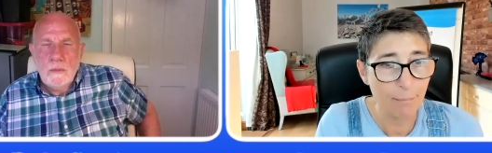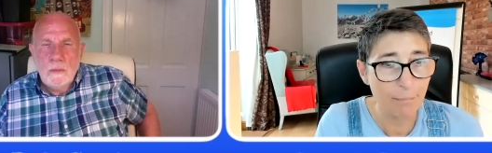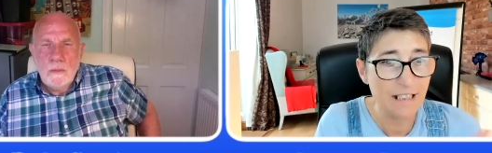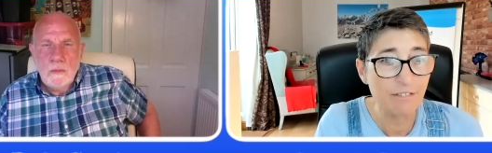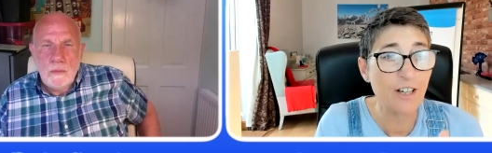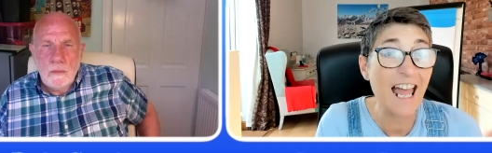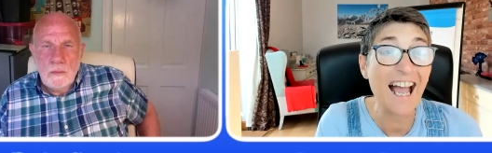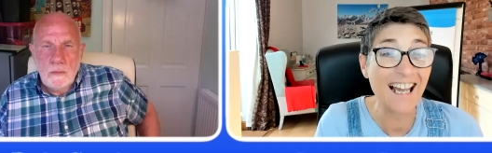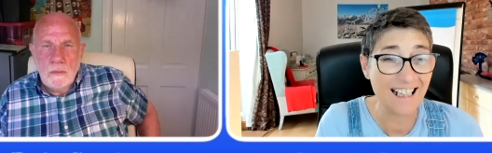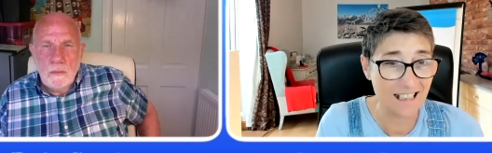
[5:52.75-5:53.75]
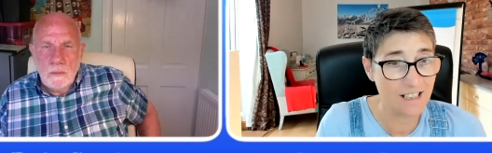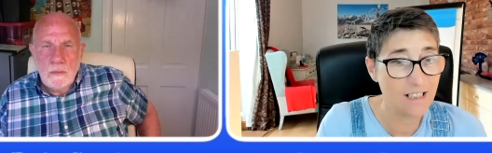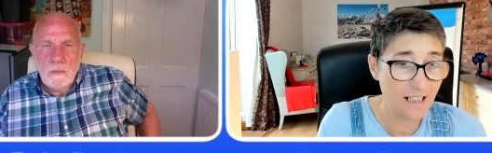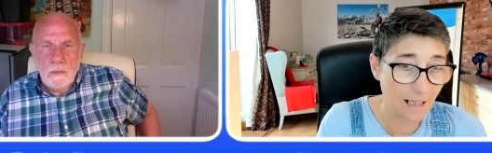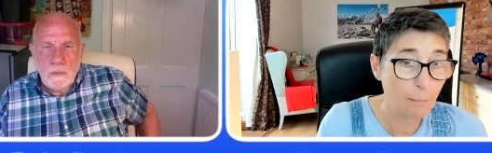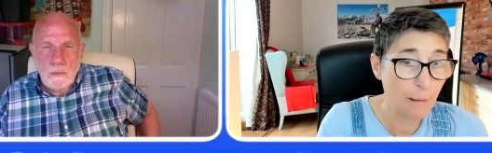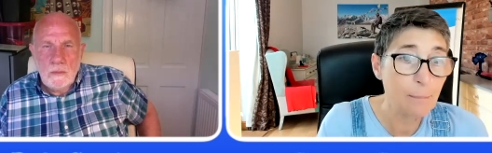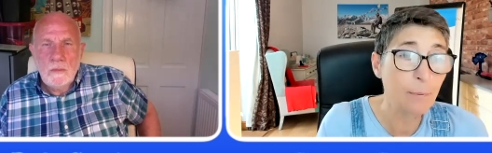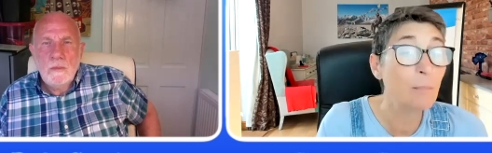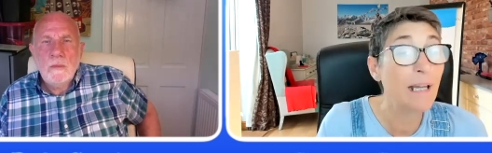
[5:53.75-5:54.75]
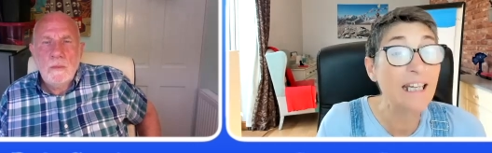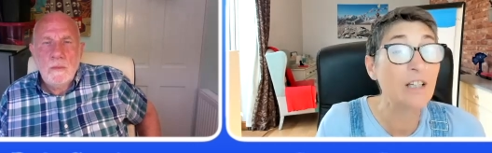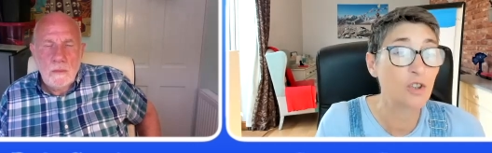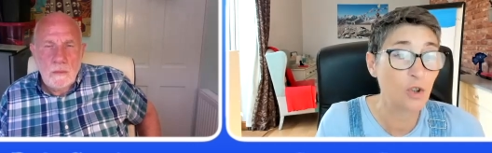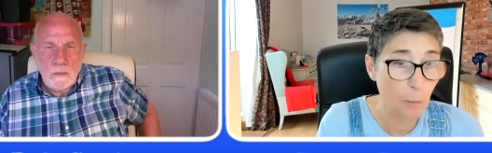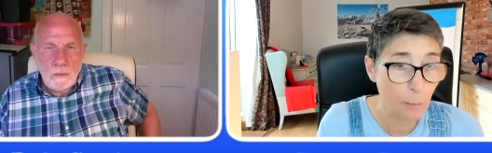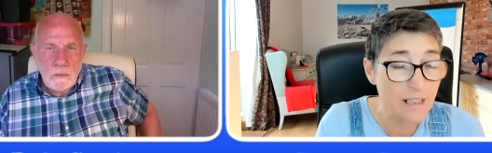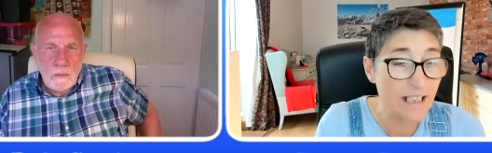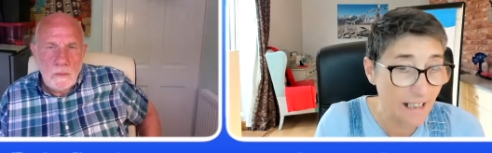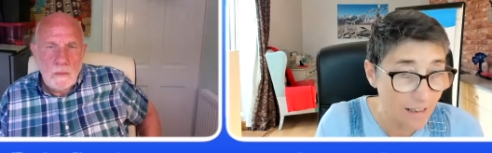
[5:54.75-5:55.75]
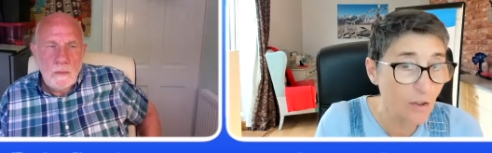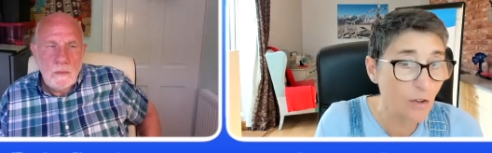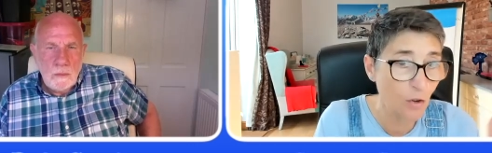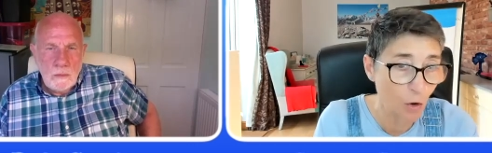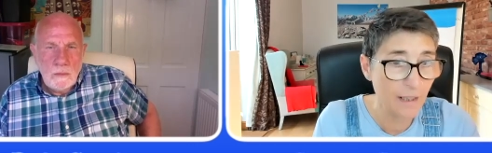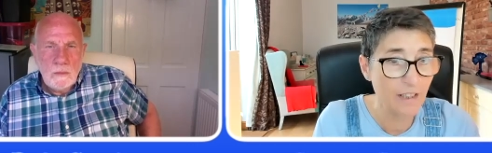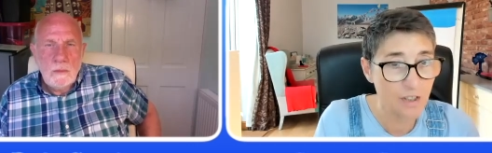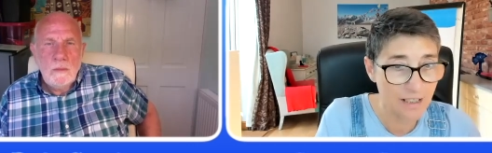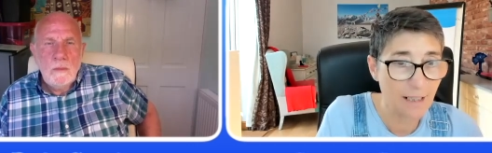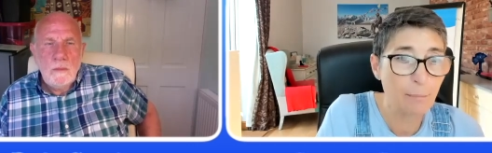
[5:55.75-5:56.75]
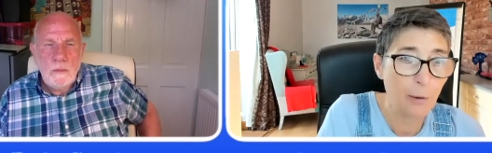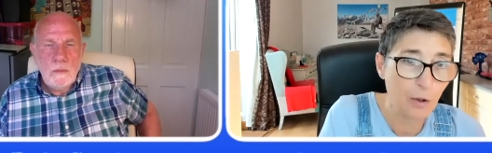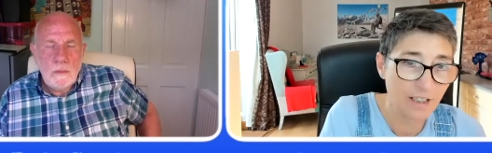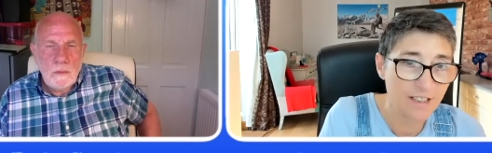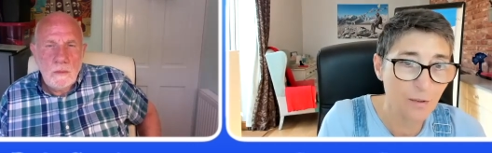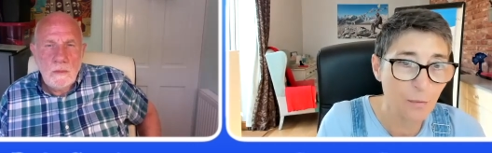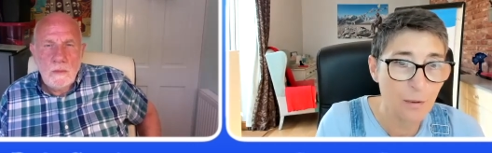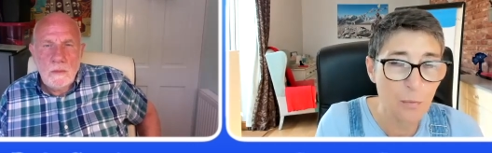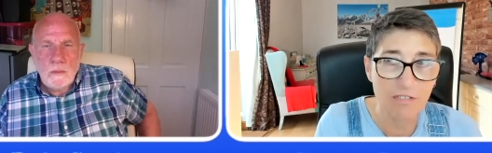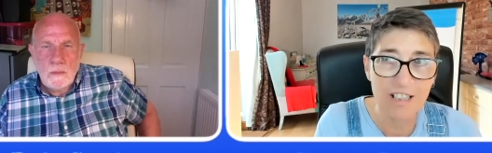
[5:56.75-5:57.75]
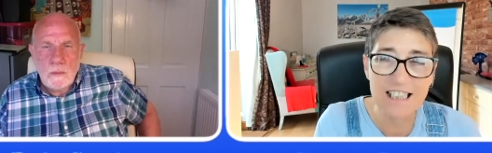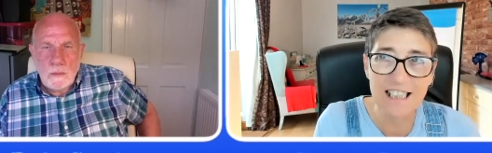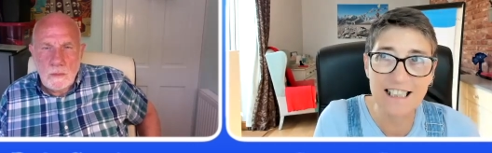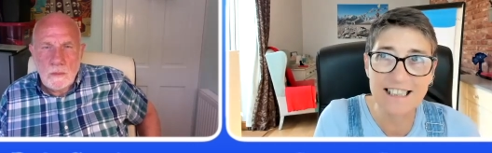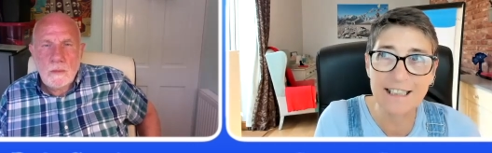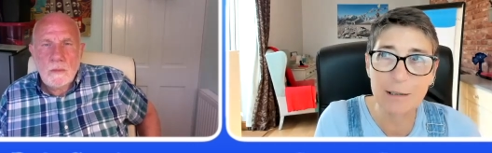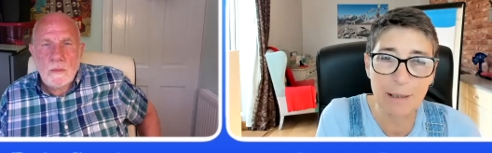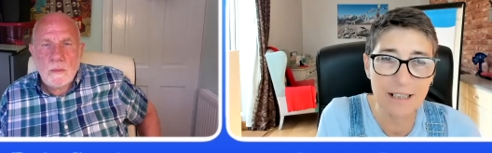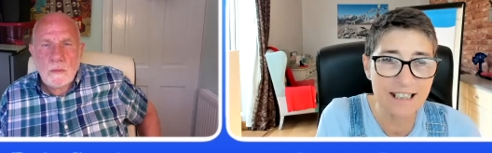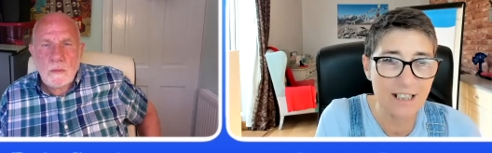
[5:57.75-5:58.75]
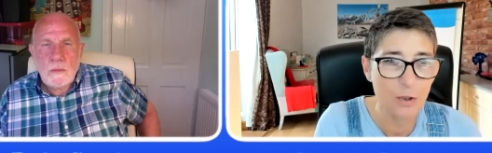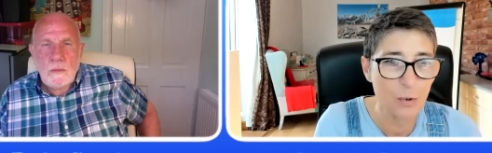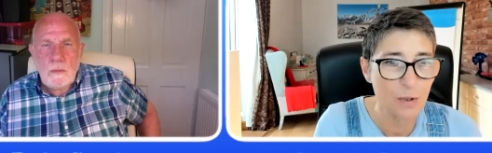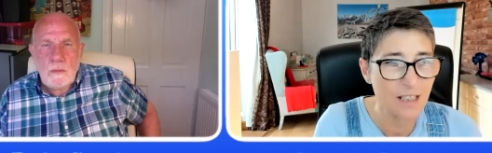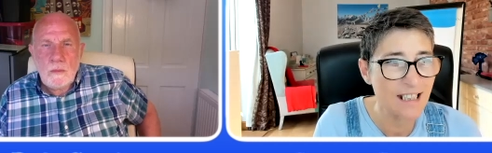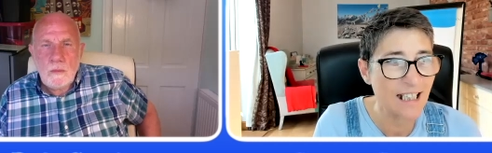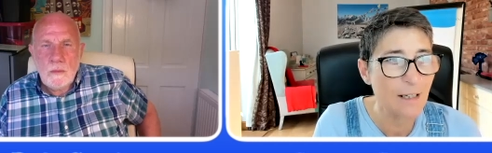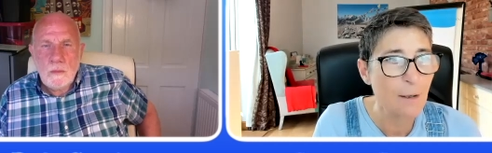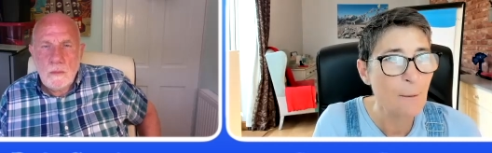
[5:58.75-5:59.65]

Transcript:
Speaker 1: different acts like people making us a cup of tea, you know, going on to that podcast that we, we recently did about tissues in tea,